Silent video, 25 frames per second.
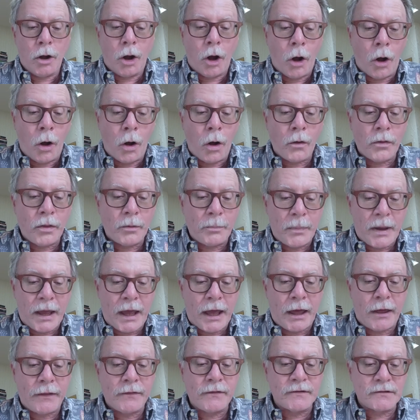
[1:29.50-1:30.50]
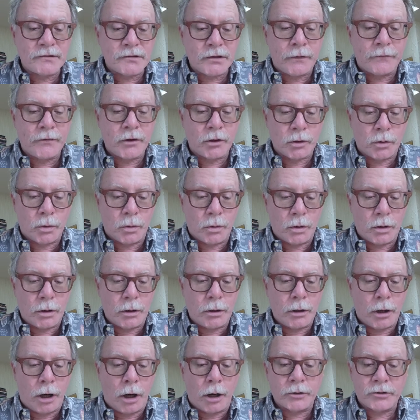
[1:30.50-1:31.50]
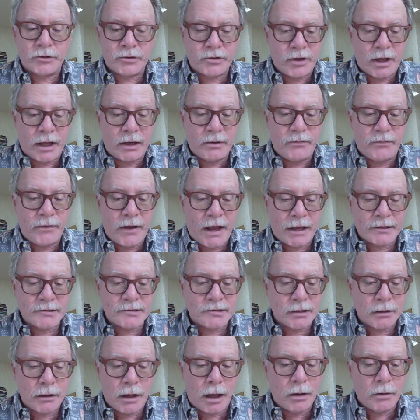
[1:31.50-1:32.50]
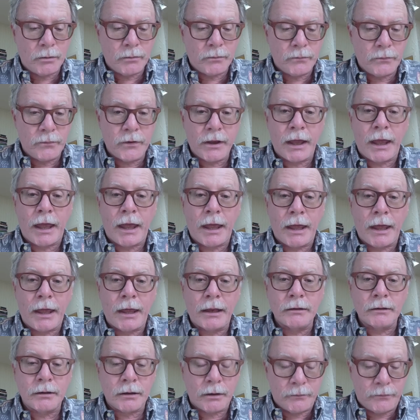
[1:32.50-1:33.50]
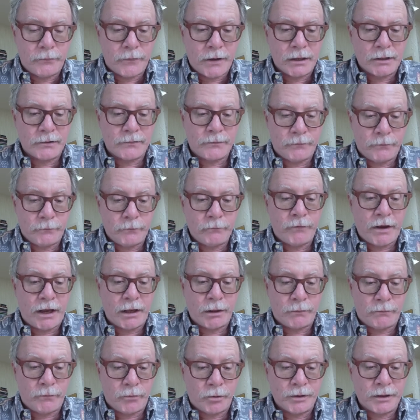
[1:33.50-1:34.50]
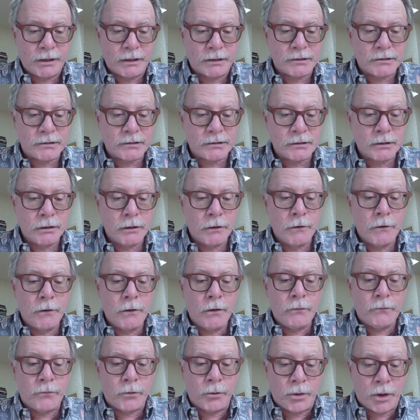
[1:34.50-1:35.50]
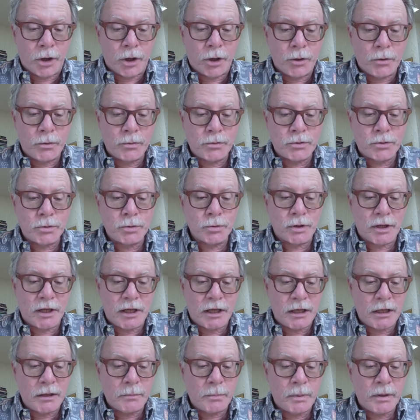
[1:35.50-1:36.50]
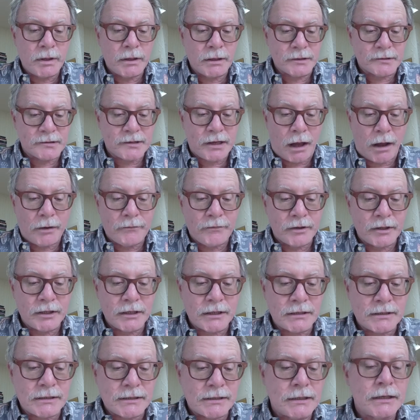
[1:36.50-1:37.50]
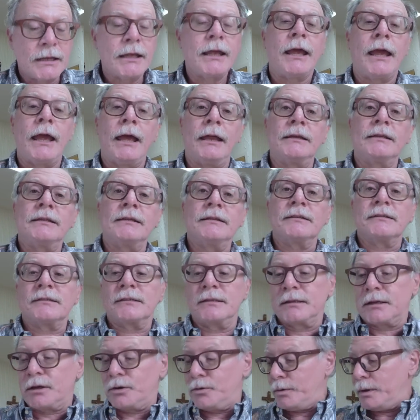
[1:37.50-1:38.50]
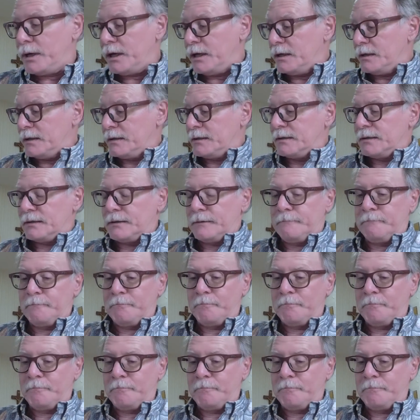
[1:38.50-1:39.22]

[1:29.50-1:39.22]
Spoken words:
All the paths of the Lord are steadfast love and faithfulness for those who keep his covenant and his decrees.